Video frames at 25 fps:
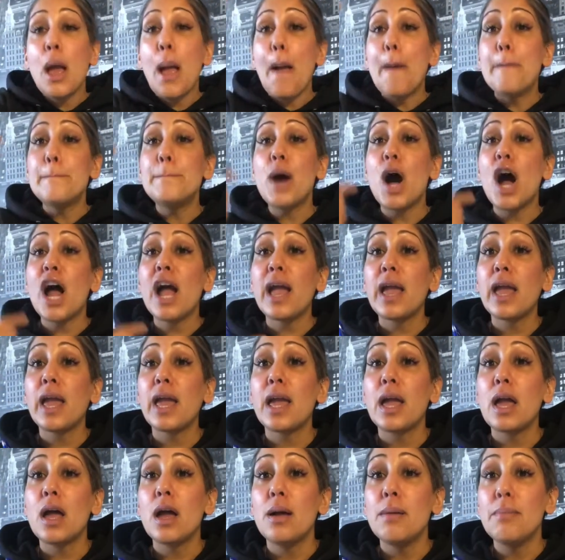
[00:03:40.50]

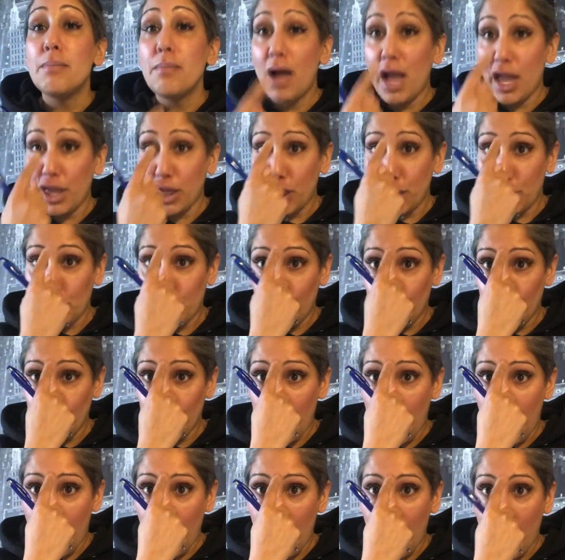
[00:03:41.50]
my my third
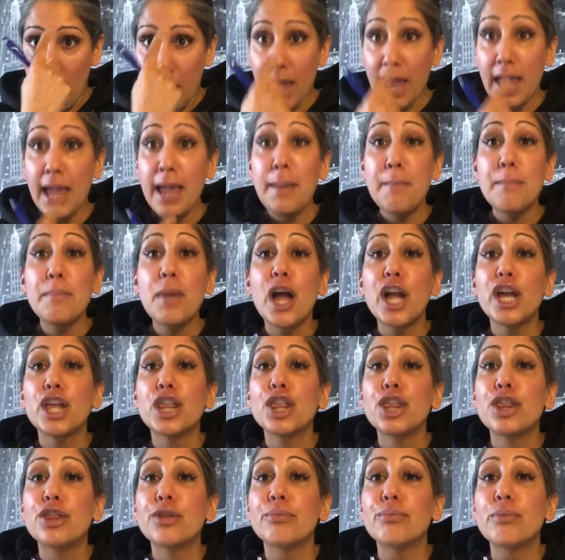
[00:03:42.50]
eye, my
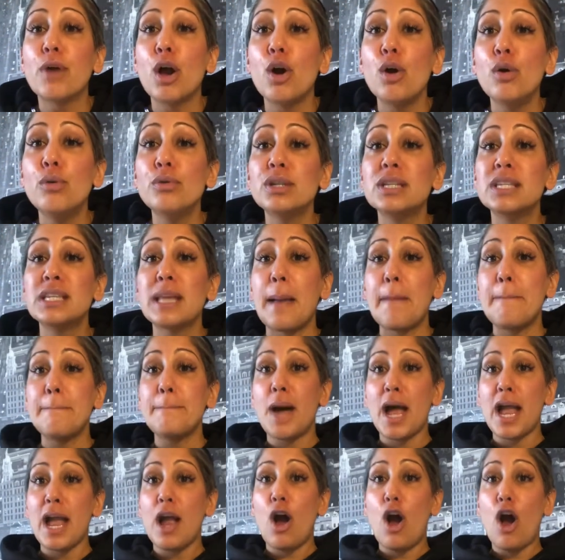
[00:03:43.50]
throat,
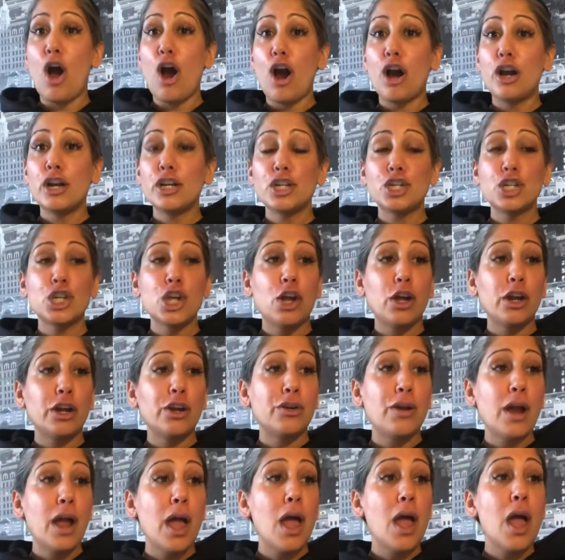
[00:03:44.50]
my heart
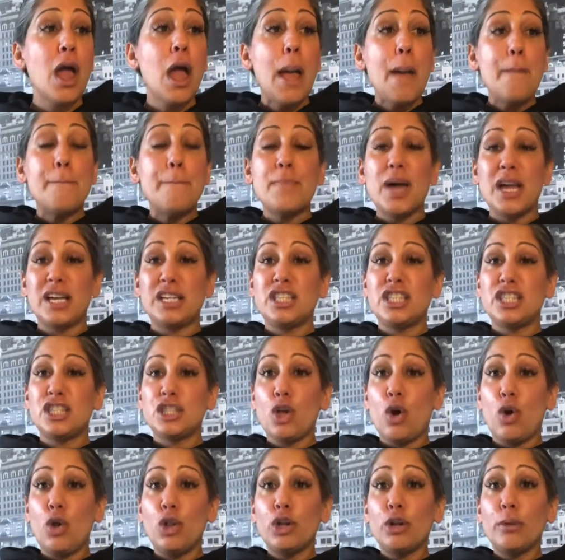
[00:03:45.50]
chakra, my
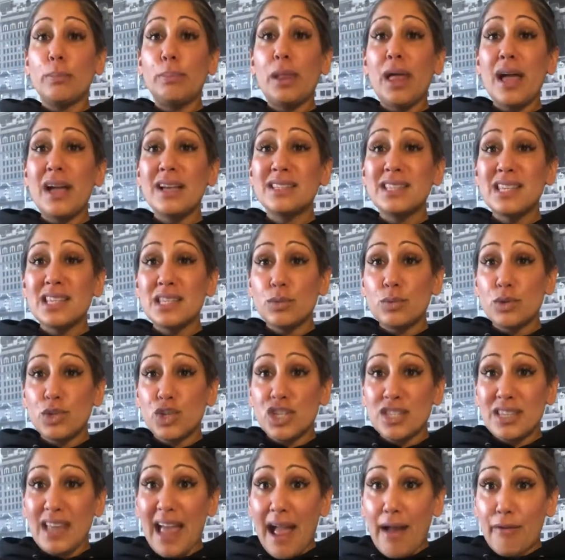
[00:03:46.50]
solar plexus, which
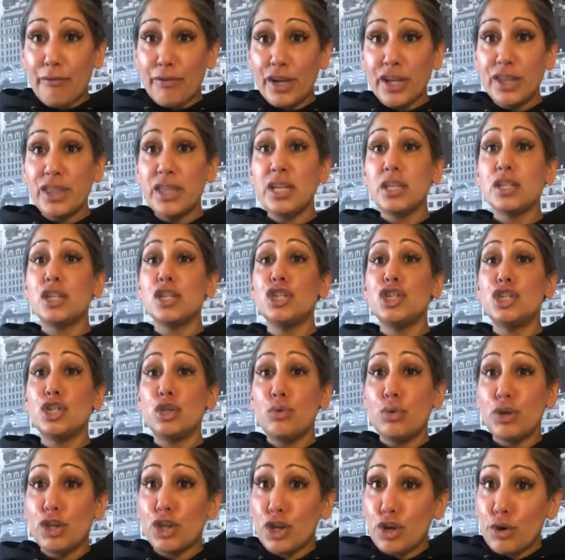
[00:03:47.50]
is everything to do
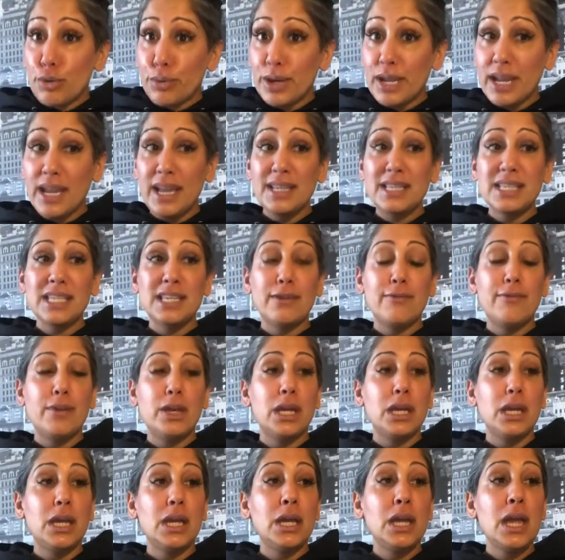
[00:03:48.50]
with
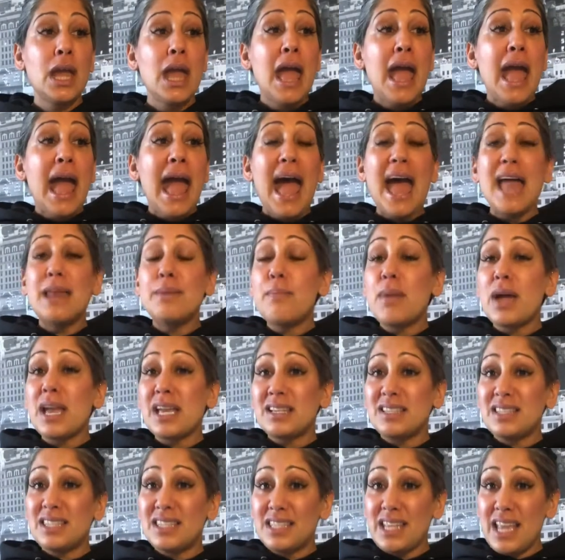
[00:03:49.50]
creativity, and my
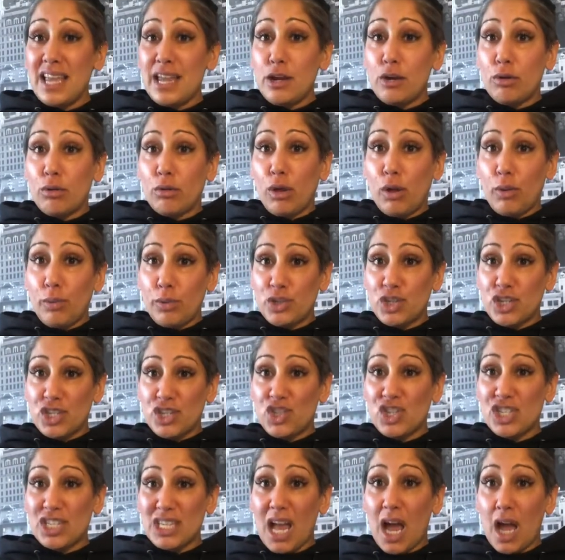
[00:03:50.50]
sacral, which is
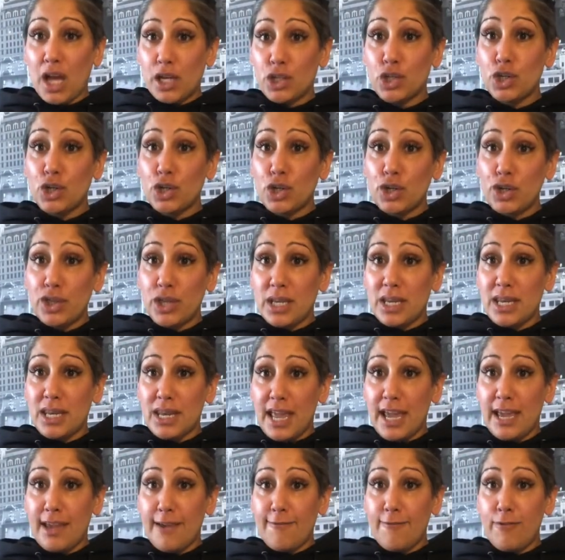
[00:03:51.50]
just under the
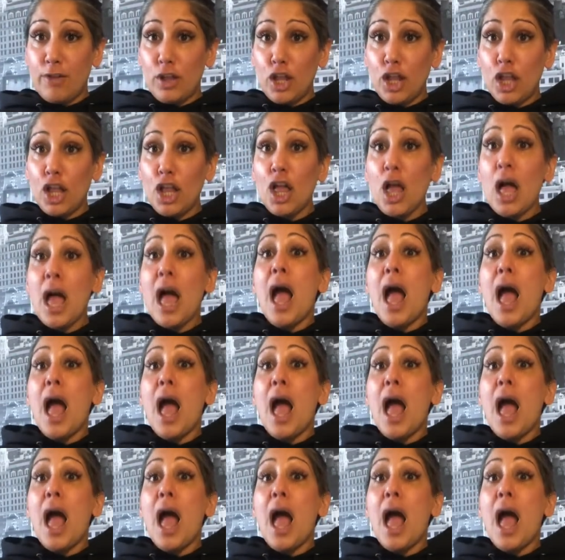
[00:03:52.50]
navel.